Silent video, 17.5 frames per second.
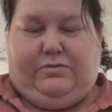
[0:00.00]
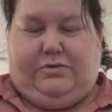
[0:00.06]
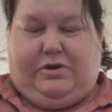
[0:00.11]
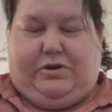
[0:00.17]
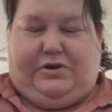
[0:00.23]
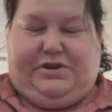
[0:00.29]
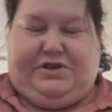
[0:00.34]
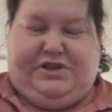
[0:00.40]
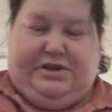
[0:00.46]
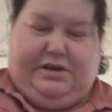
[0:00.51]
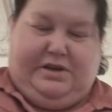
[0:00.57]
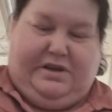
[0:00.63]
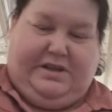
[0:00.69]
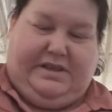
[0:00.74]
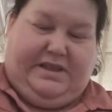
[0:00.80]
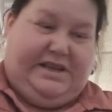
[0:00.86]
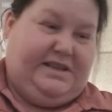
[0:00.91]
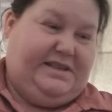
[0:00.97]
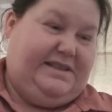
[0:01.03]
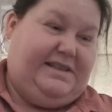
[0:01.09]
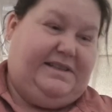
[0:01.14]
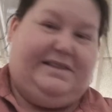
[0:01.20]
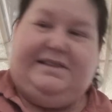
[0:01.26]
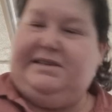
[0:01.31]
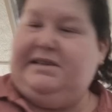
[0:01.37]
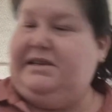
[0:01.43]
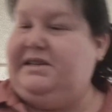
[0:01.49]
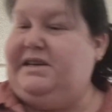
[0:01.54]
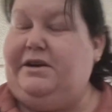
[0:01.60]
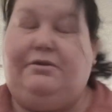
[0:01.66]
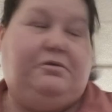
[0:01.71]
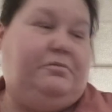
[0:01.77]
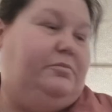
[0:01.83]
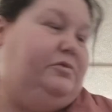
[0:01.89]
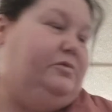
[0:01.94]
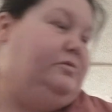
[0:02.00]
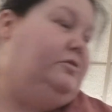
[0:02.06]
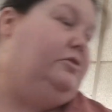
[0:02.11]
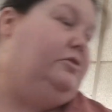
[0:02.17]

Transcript: gosh, these scissors are terrible.